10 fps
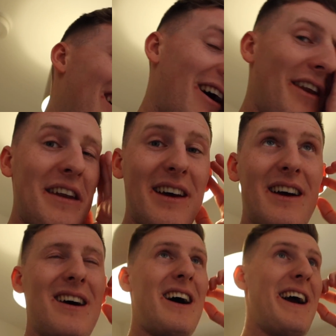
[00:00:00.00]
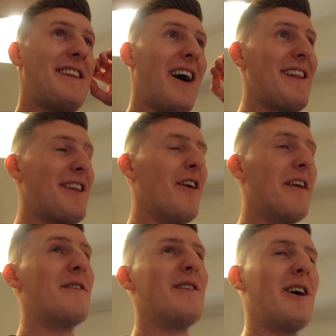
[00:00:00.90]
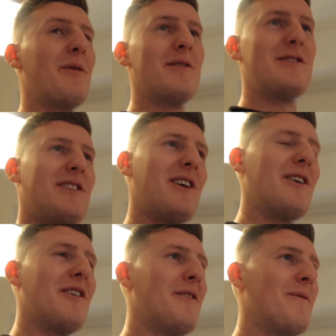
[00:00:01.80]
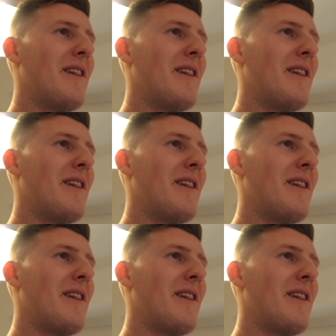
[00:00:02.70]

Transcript: on? I, I don't even know what to do.